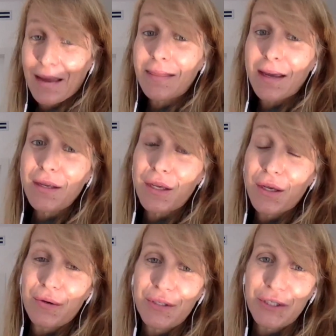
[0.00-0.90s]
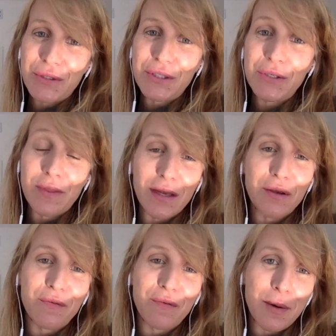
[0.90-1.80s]
Thank you. You too.
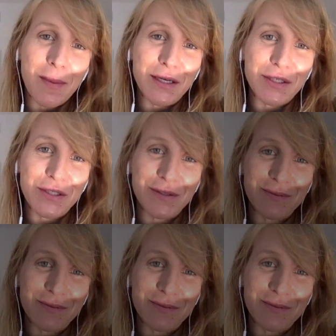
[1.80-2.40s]
Thank you very much.